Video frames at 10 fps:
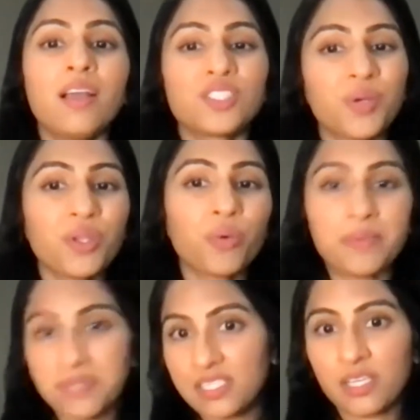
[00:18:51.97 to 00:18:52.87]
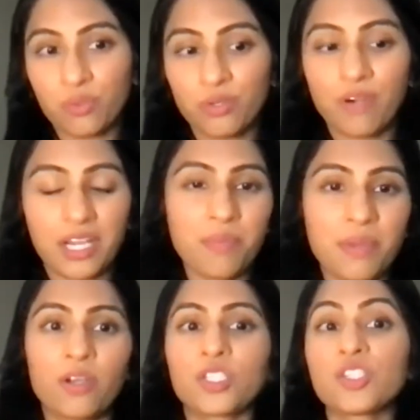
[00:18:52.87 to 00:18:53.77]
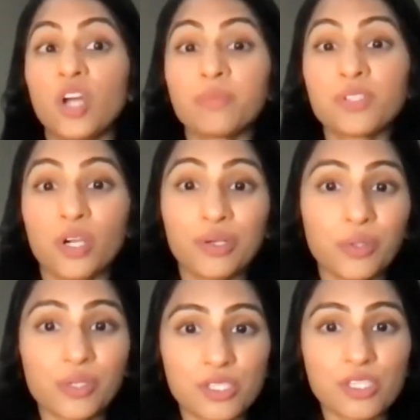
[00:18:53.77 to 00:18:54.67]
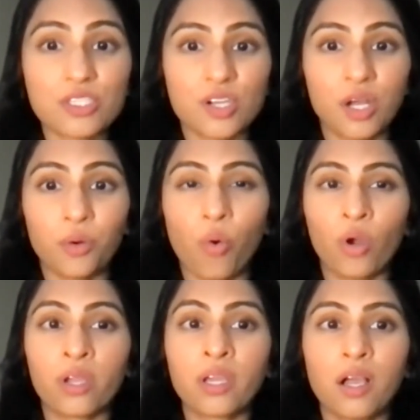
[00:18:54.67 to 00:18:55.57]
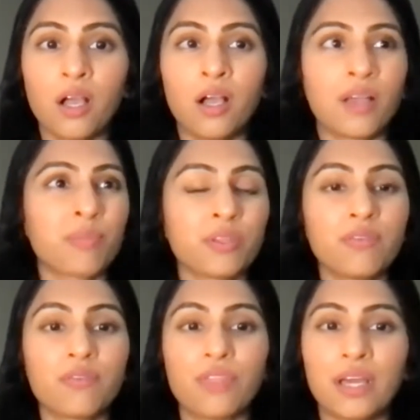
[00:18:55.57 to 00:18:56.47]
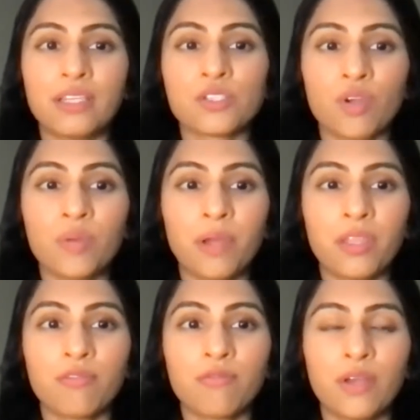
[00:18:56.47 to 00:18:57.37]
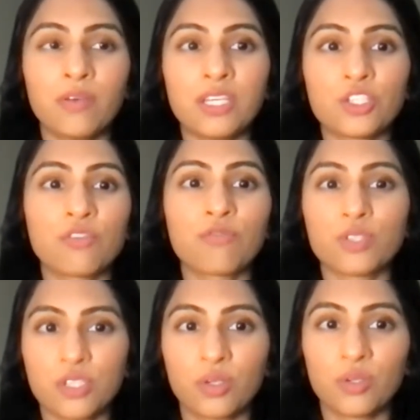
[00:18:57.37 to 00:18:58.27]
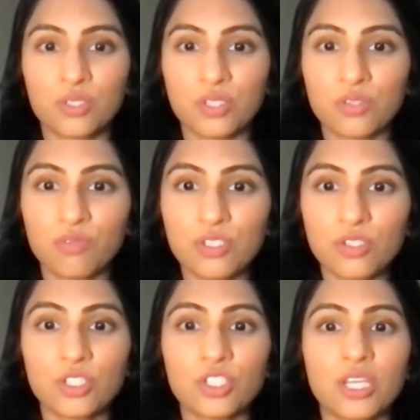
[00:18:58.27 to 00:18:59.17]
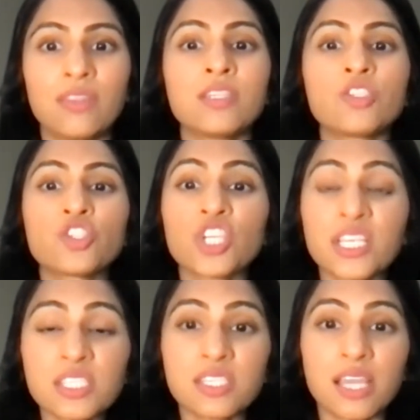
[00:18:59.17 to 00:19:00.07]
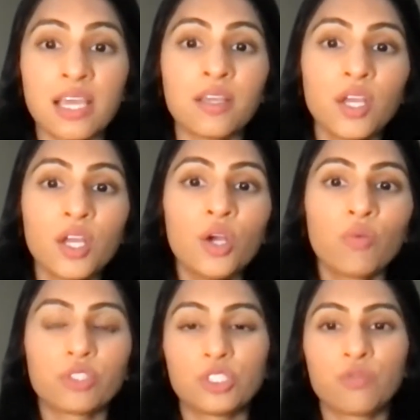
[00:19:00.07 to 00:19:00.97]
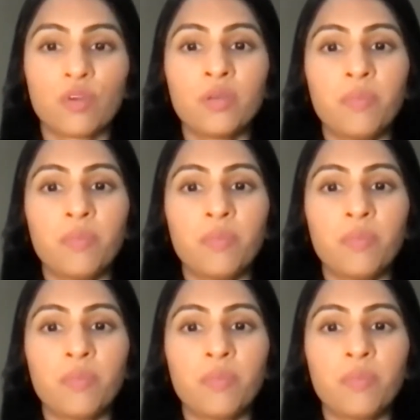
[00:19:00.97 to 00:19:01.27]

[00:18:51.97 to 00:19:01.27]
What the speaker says: 2 other websites I will recommend are stopsarcoidosis.org. I believe that is run by the Foundation for Sarcoidosis Research, and then ChestNet, which is run